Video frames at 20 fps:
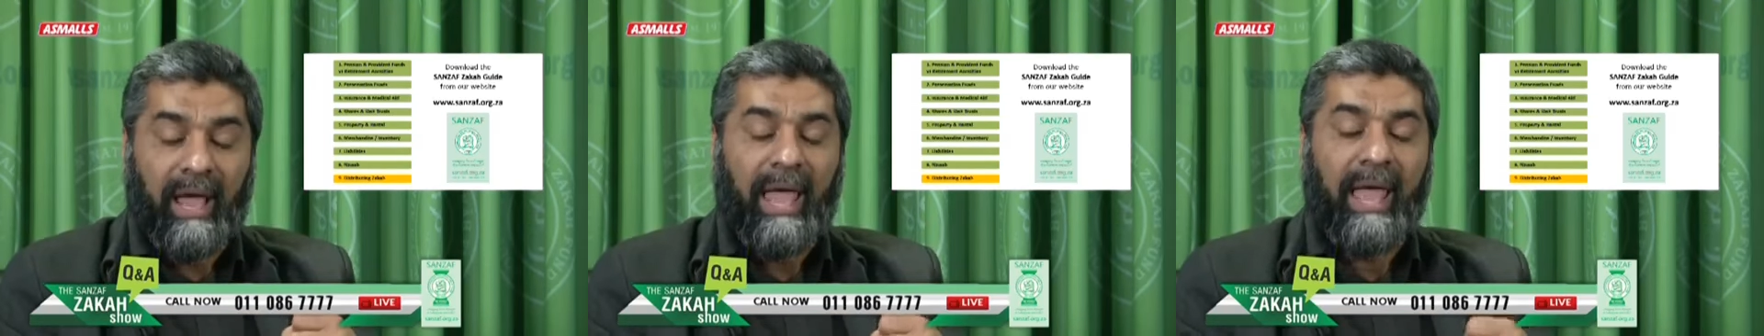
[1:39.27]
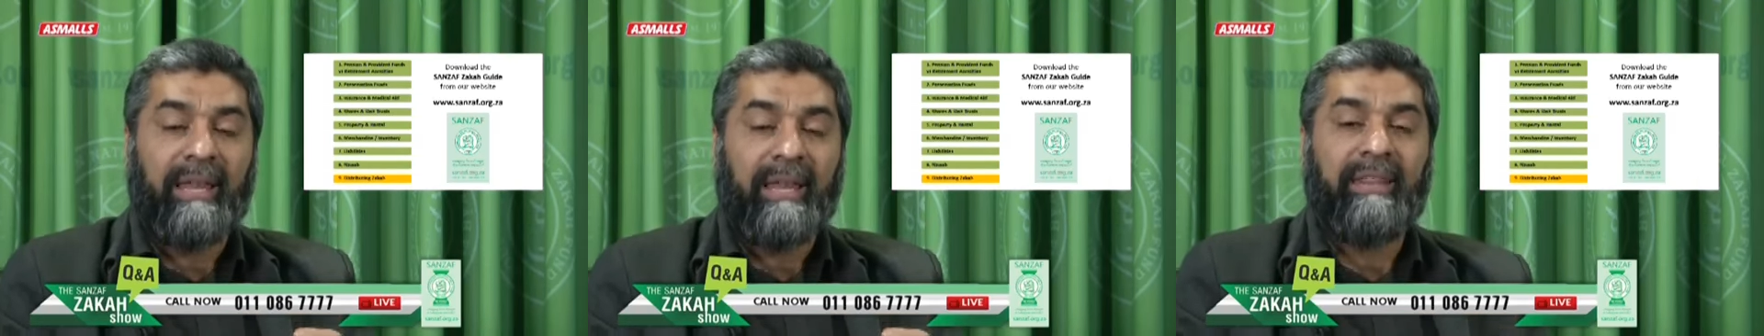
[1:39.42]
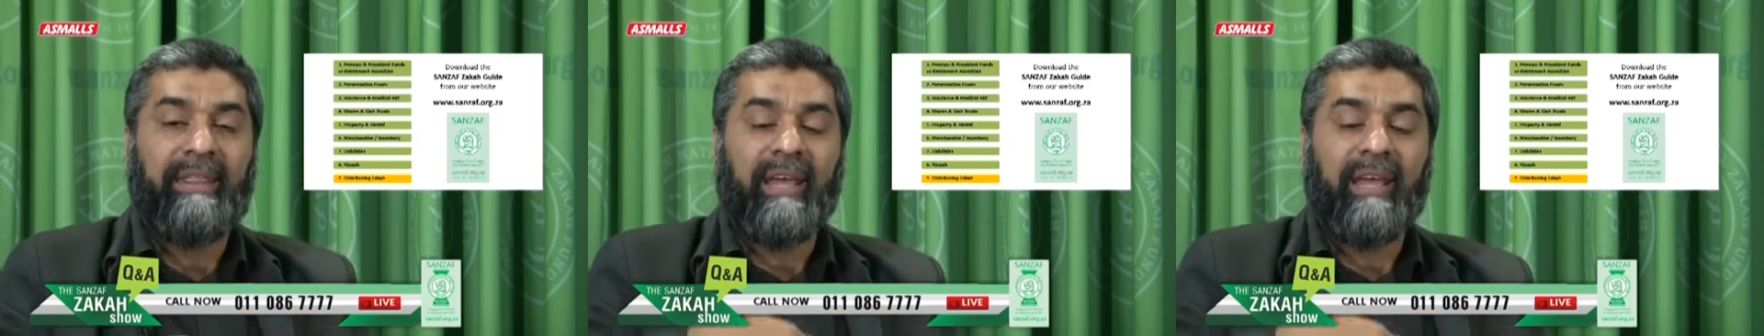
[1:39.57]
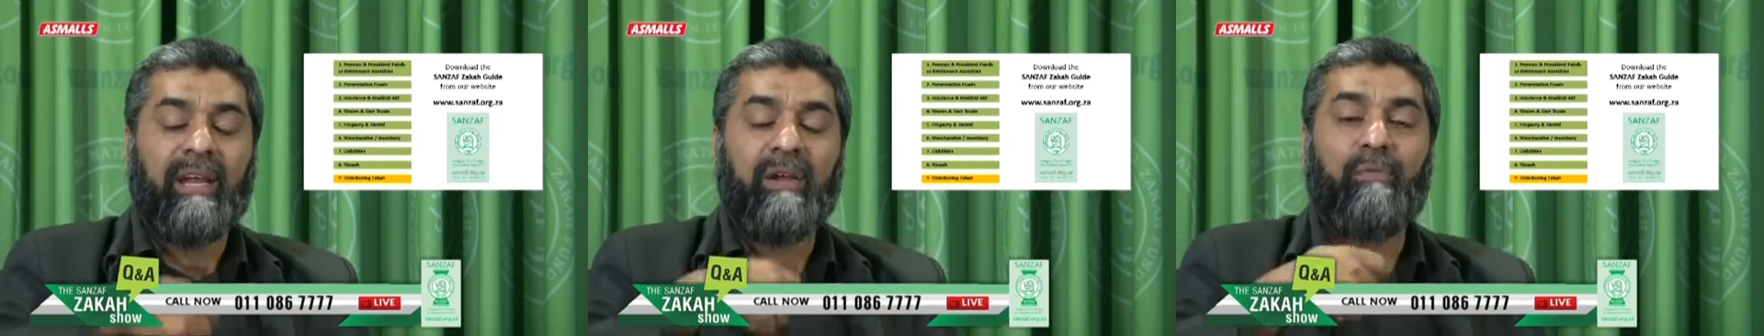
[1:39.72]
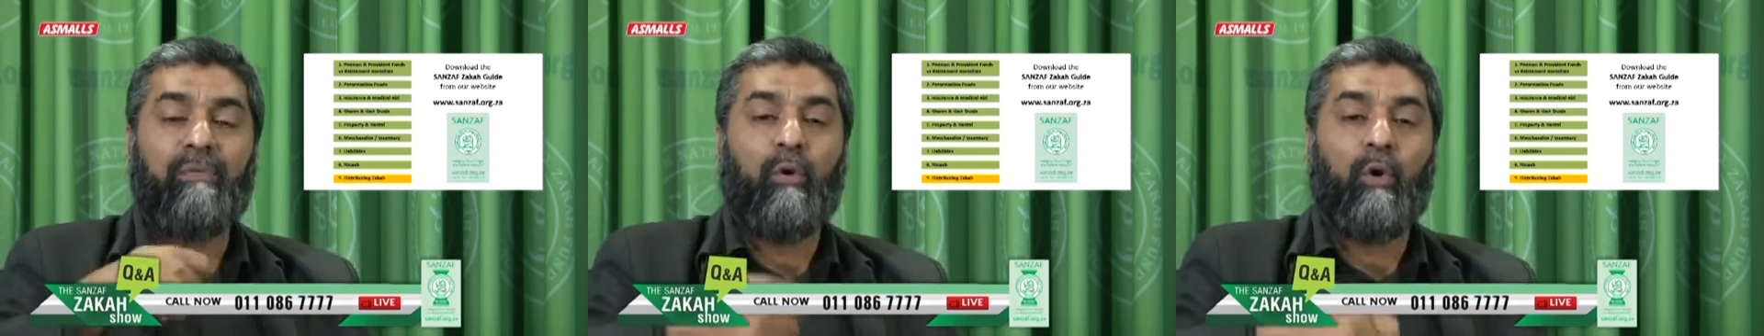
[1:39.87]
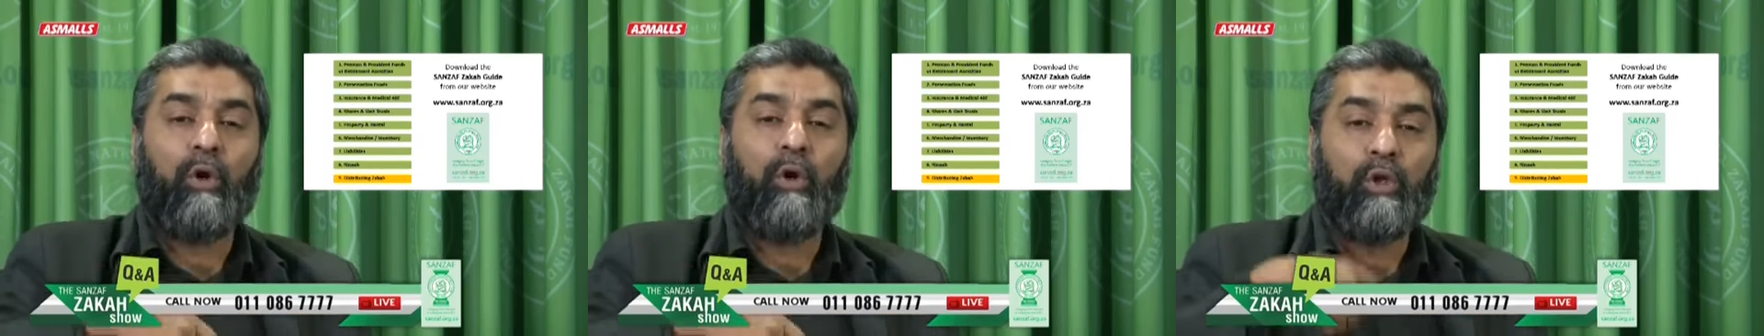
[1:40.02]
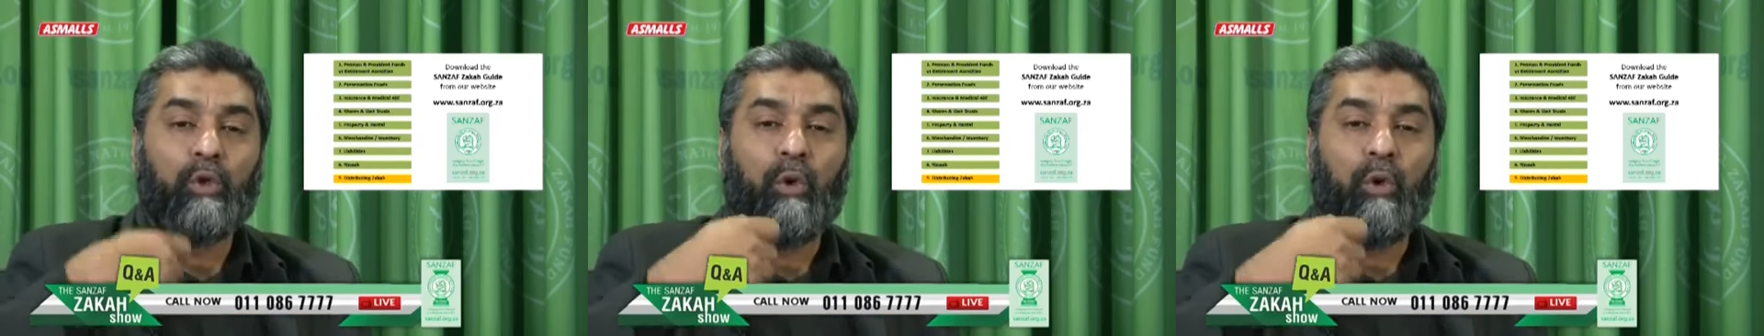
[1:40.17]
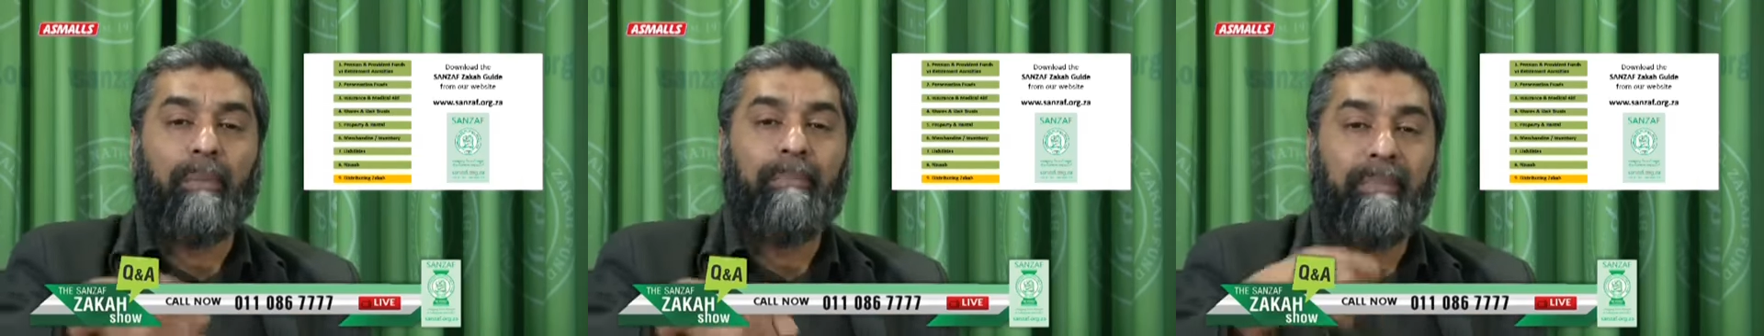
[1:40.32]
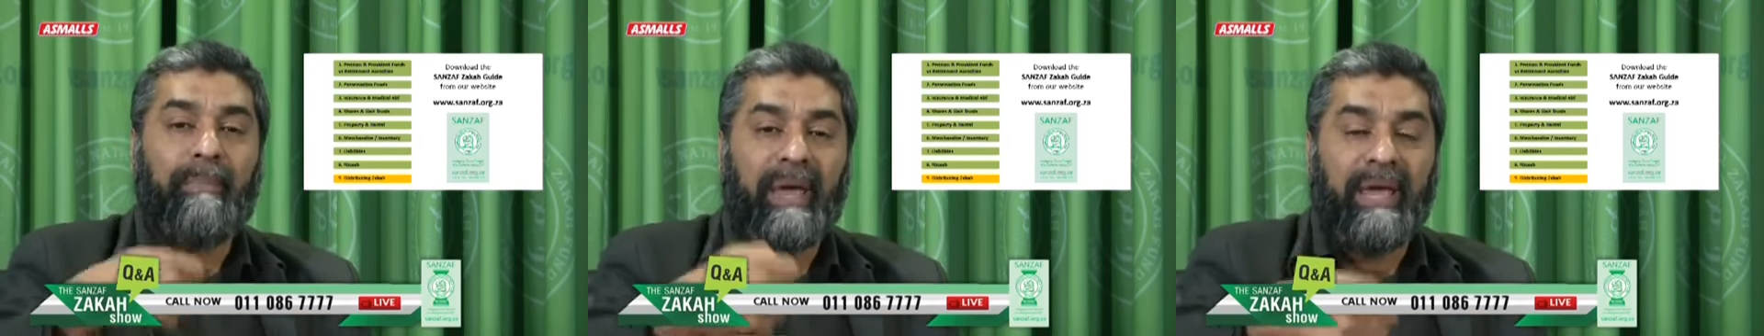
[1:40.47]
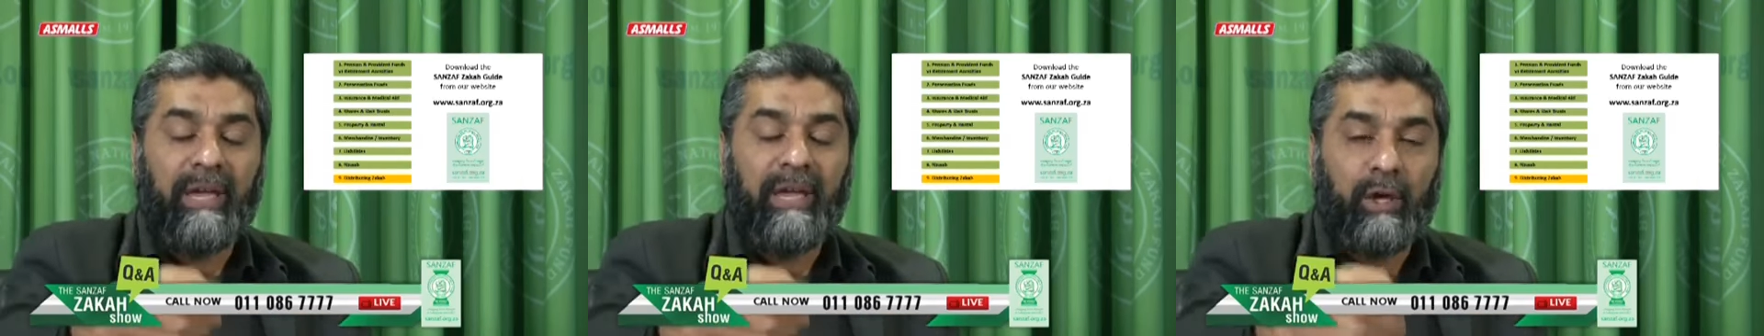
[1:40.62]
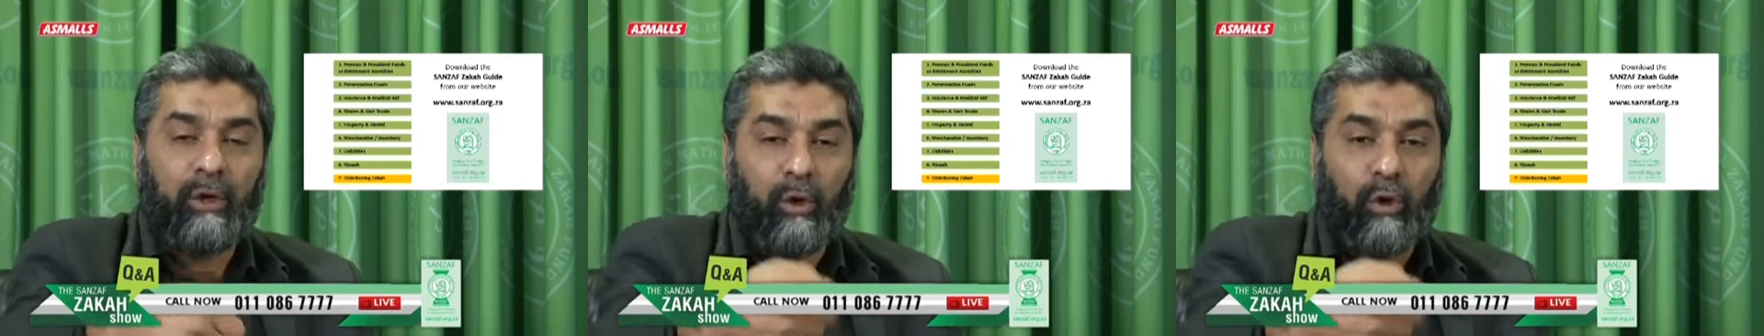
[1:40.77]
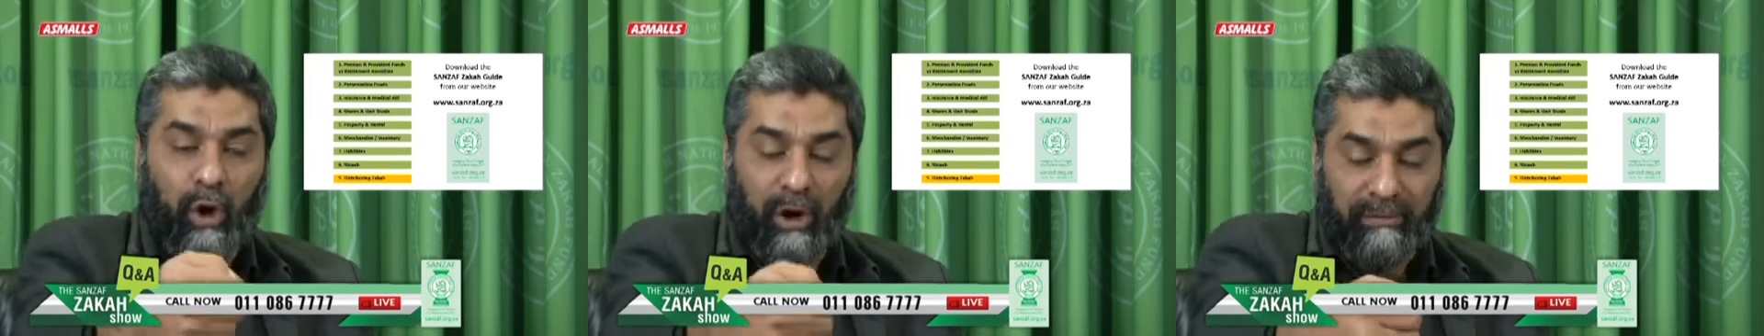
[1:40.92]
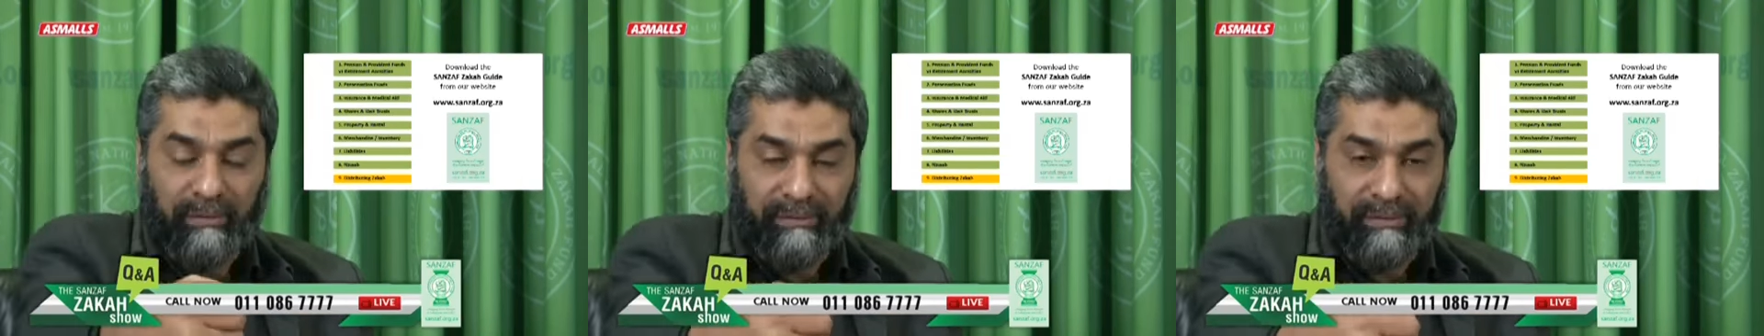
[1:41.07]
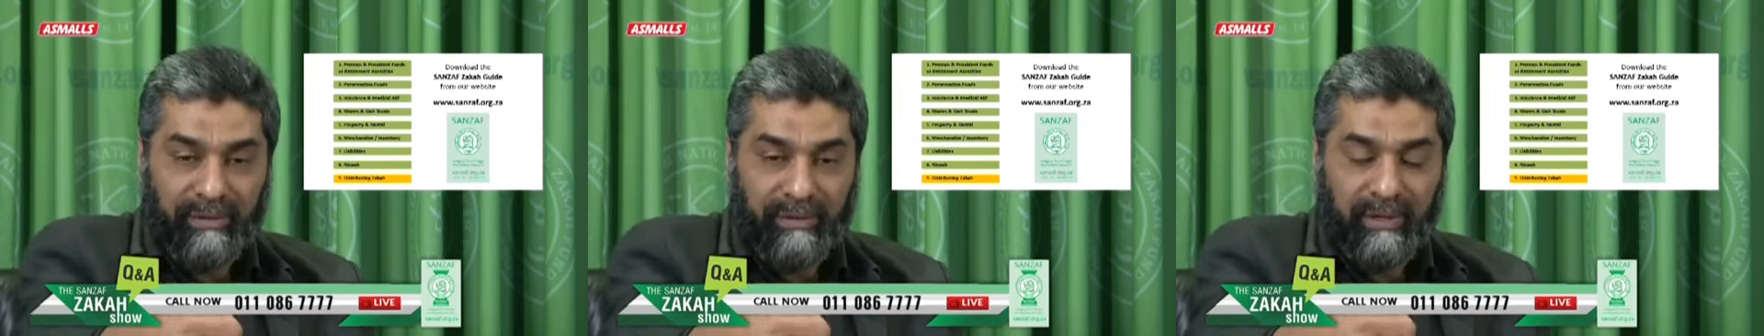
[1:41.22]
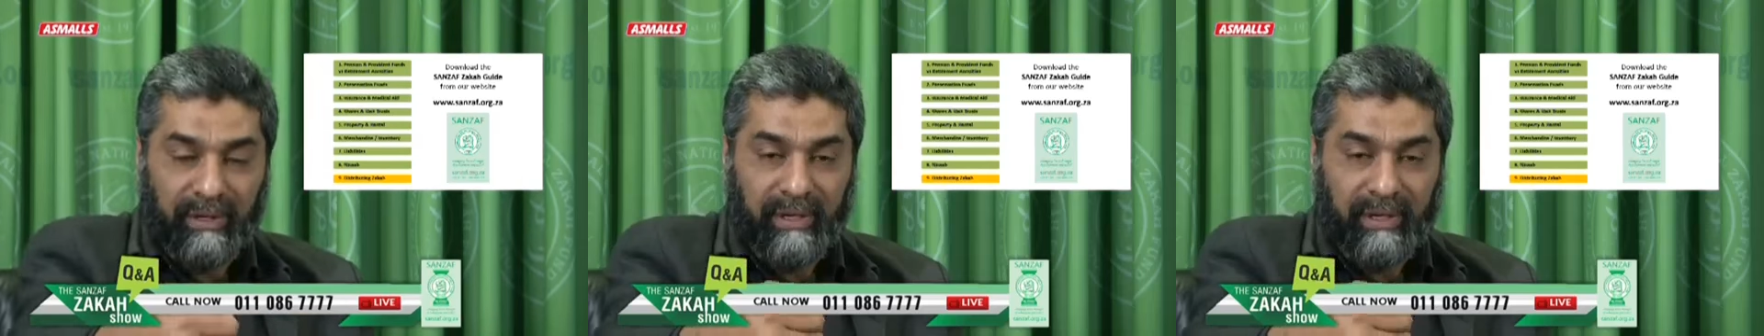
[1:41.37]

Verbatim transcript: And then of course you are paying it off.